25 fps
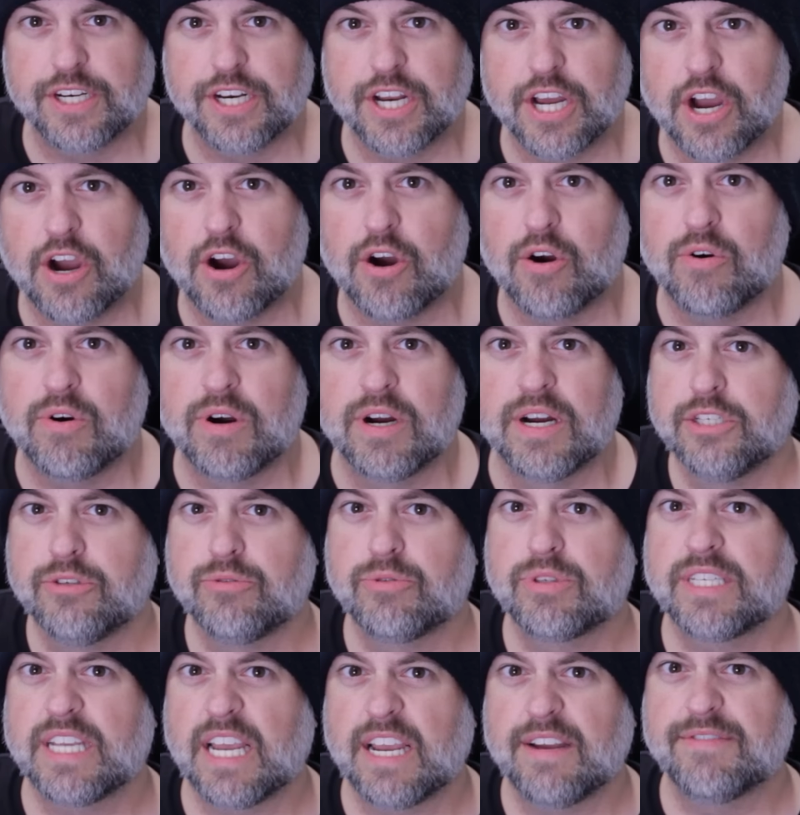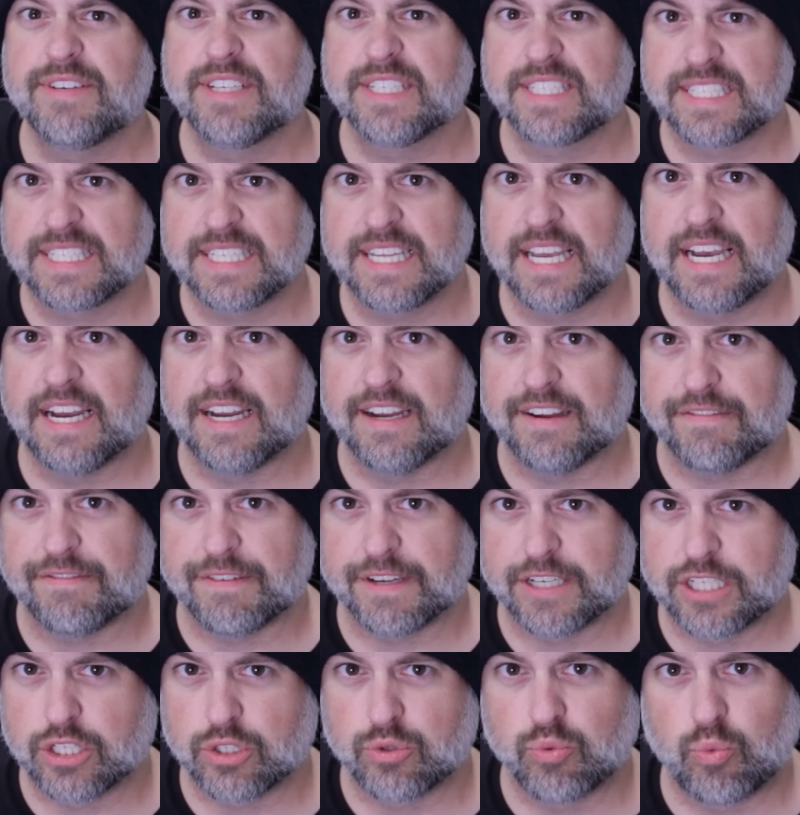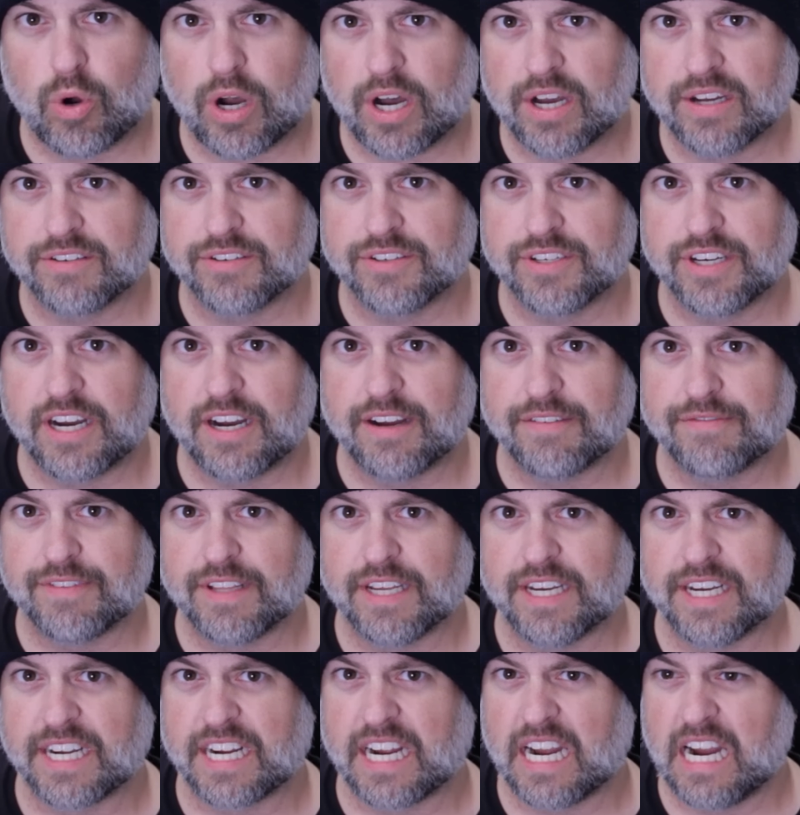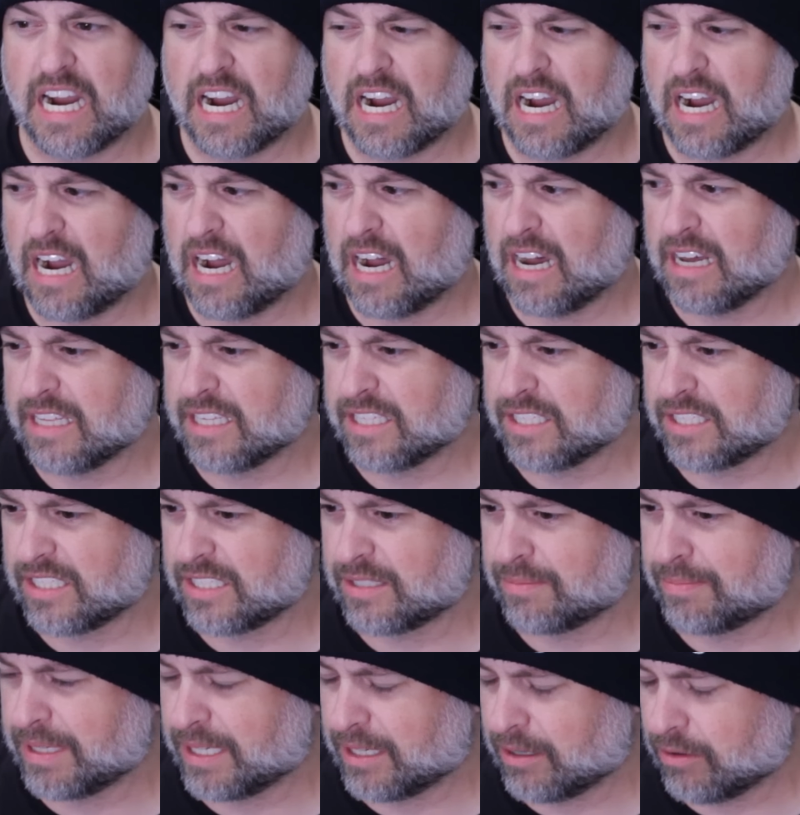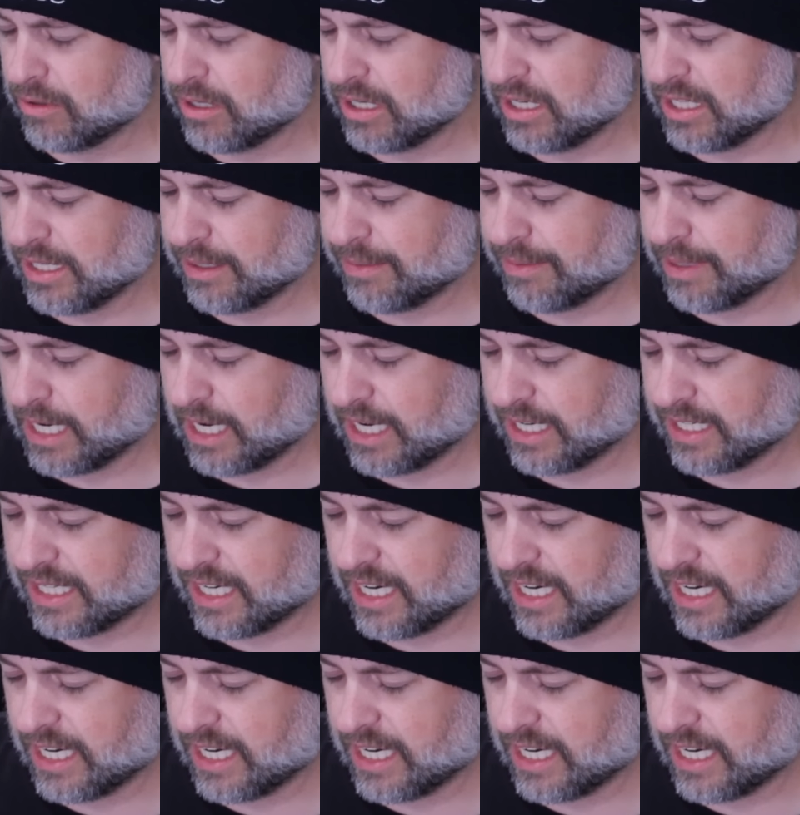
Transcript: know you saved its life. It just waddled off like, ah, this has been a really bad